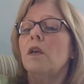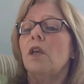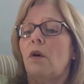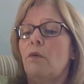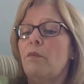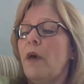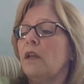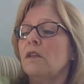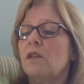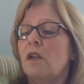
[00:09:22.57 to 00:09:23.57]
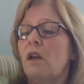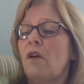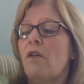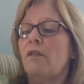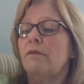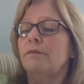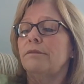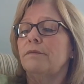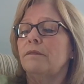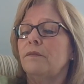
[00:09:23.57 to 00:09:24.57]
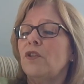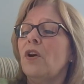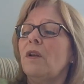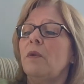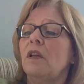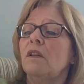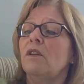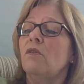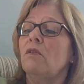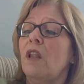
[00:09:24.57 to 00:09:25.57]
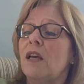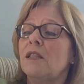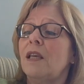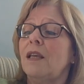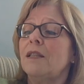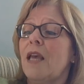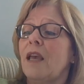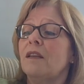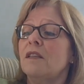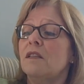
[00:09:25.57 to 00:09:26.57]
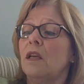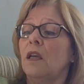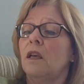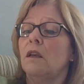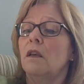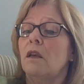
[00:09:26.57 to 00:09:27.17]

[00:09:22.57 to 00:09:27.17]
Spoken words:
Go on back to study hall. Try to be a little less antagonistic.